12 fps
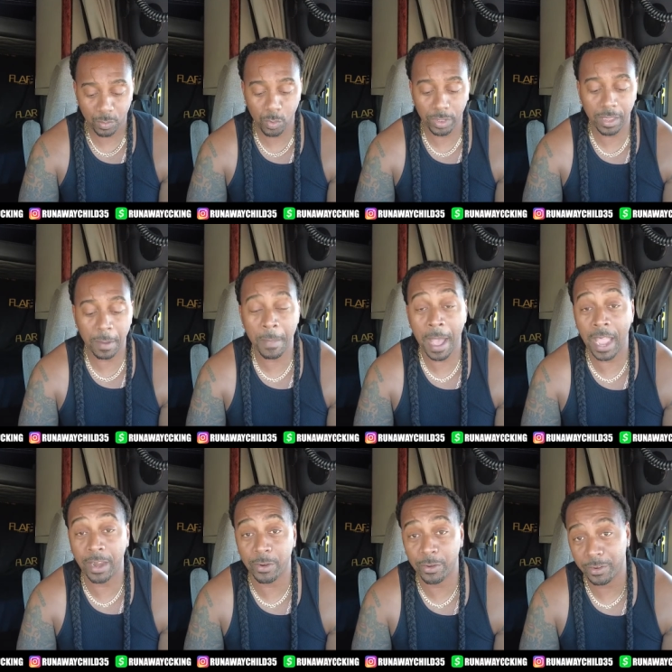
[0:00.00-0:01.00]
with a
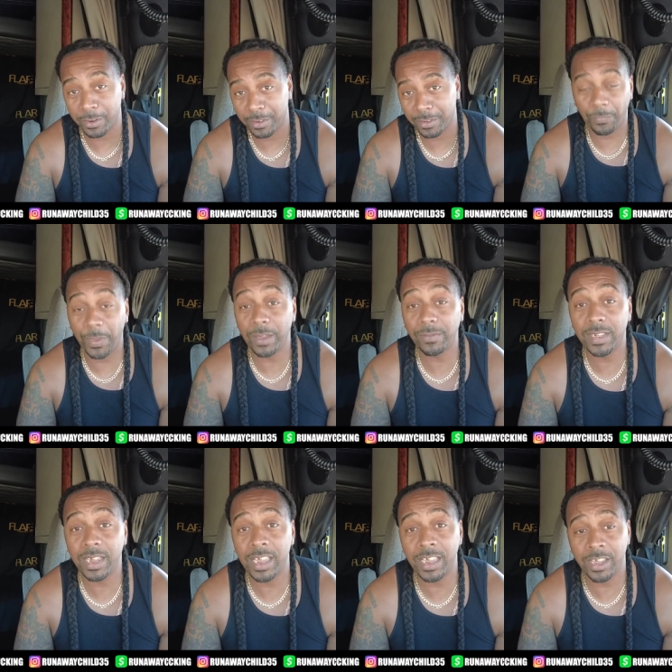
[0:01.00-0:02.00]
minor,
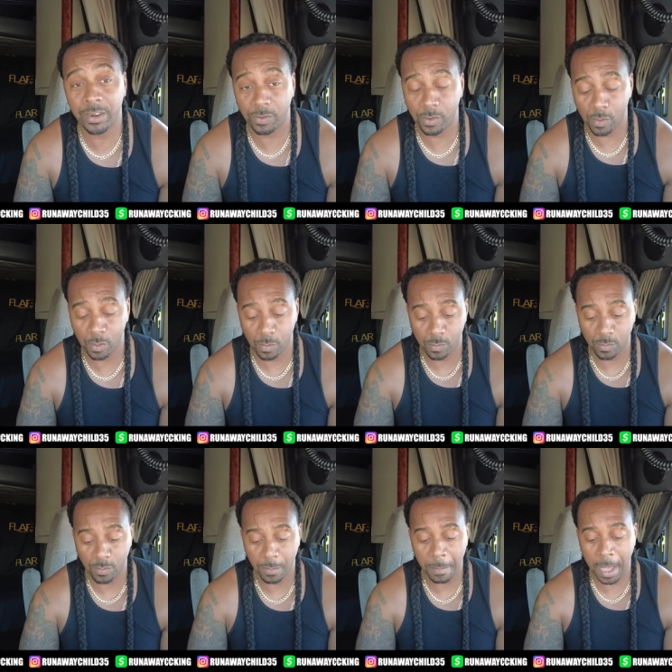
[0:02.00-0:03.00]
15 year old
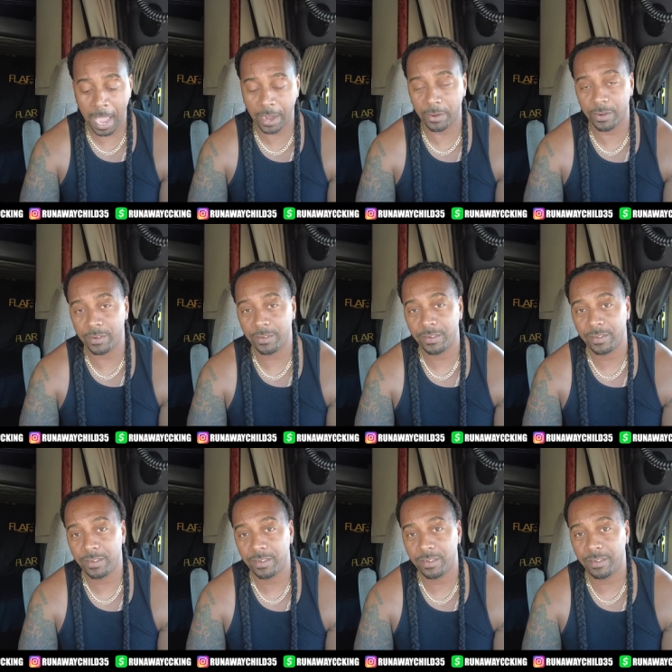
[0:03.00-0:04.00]
minor.
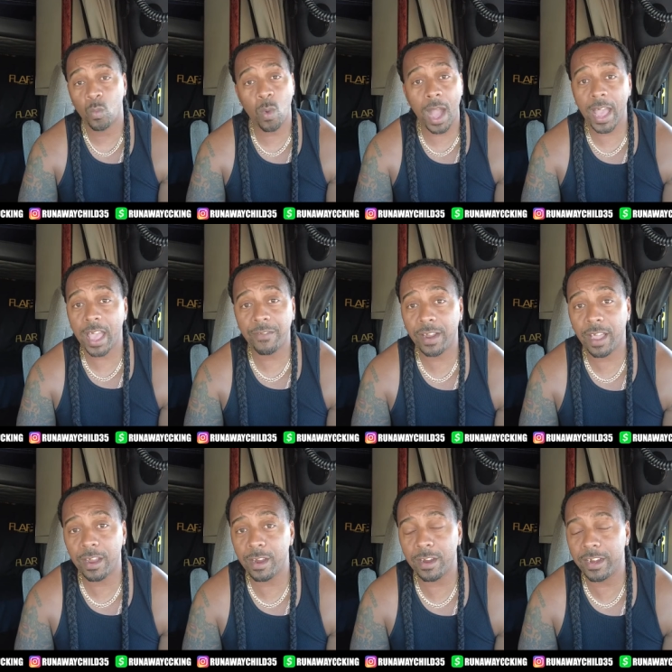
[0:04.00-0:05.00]
Why haven't I
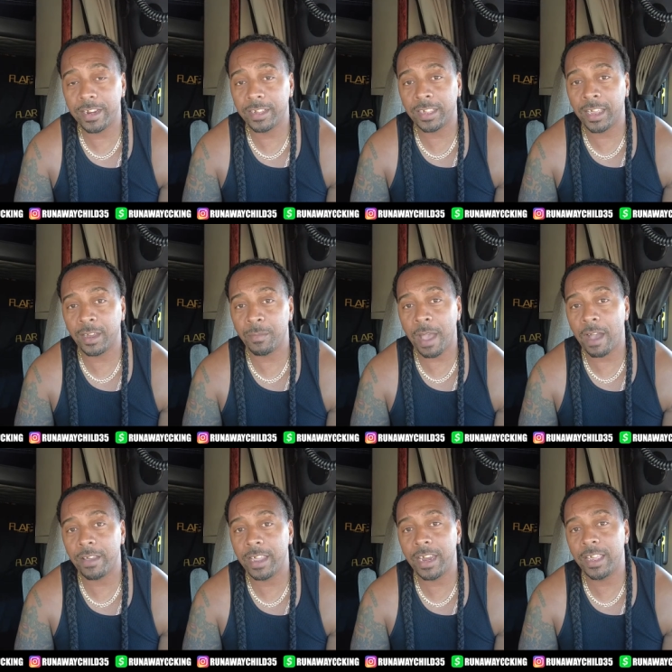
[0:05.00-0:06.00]
heard anything
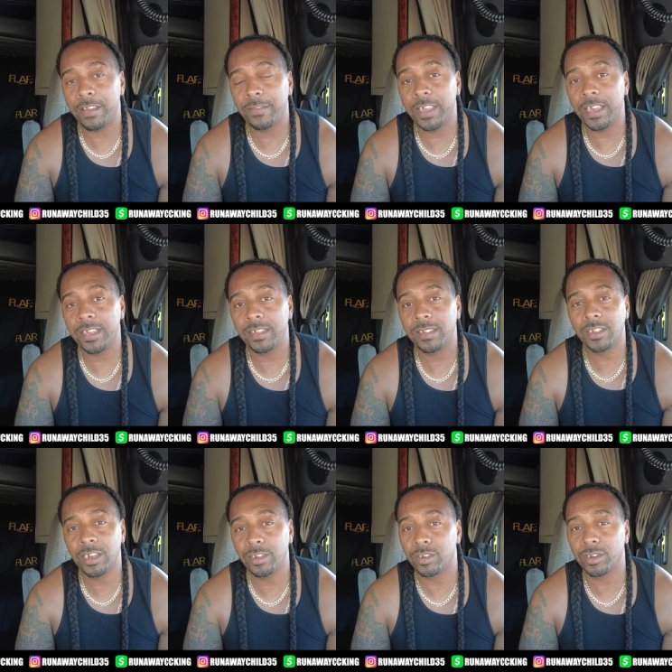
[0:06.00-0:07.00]
about any of these
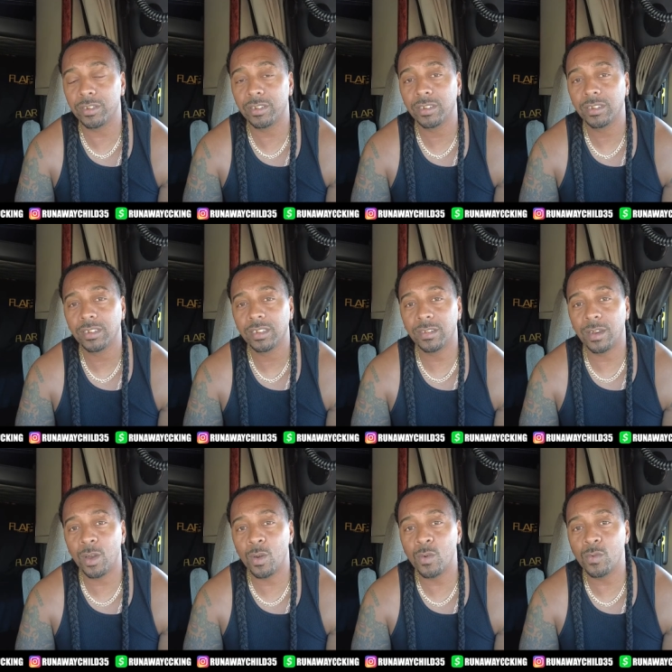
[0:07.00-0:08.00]
teachers
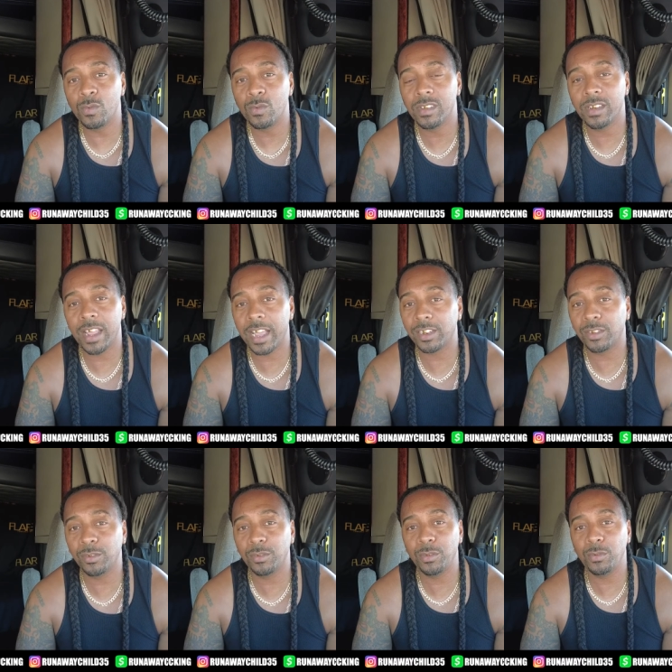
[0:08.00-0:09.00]
on the
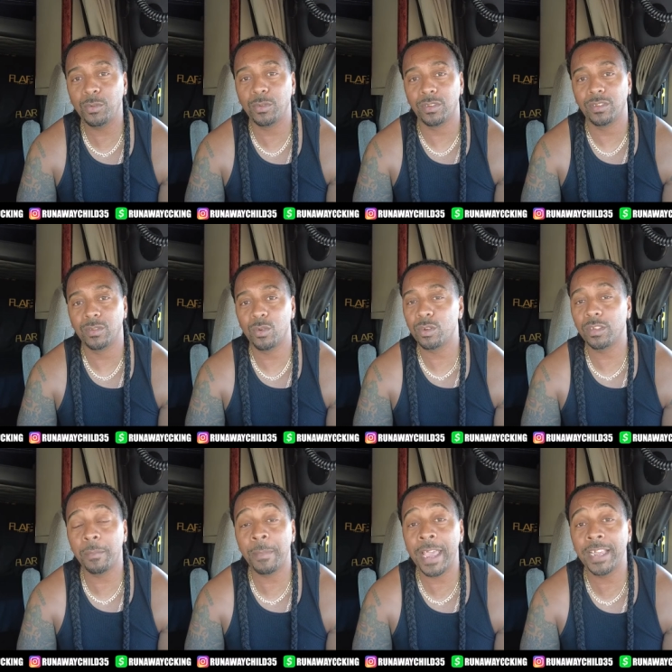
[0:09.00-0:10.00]
national news or
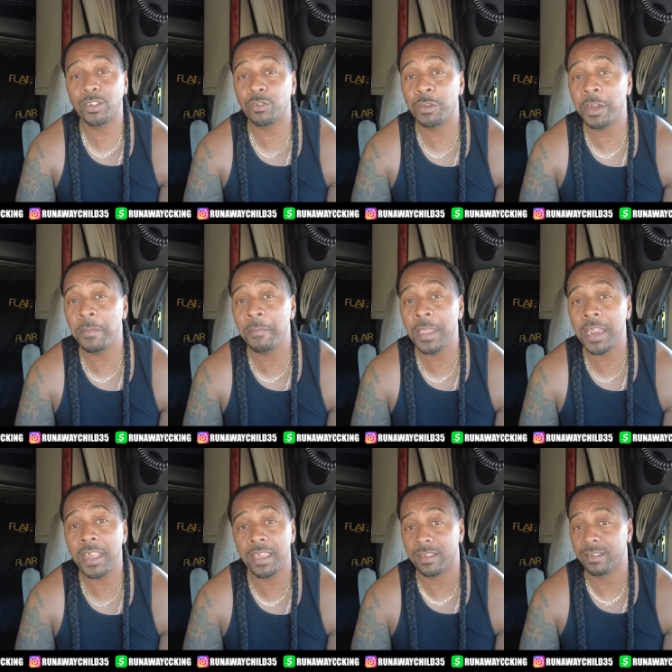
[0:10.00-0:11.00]
the mainstream
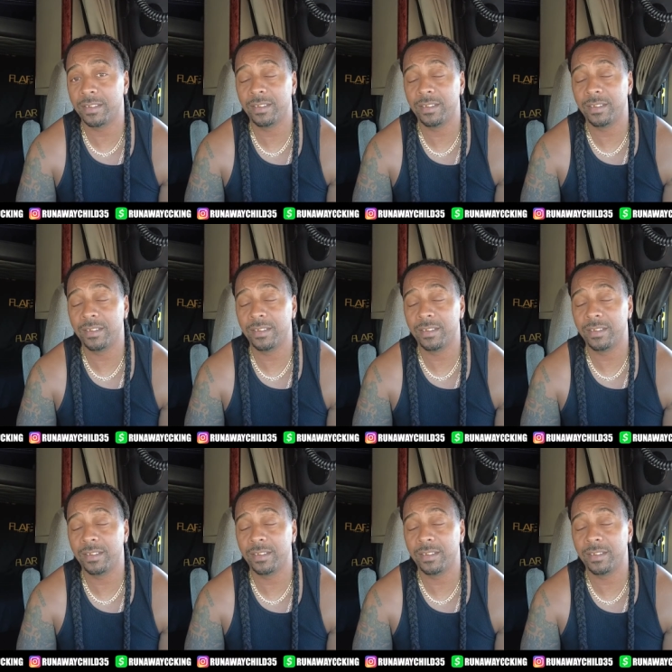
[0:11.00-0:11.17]
media?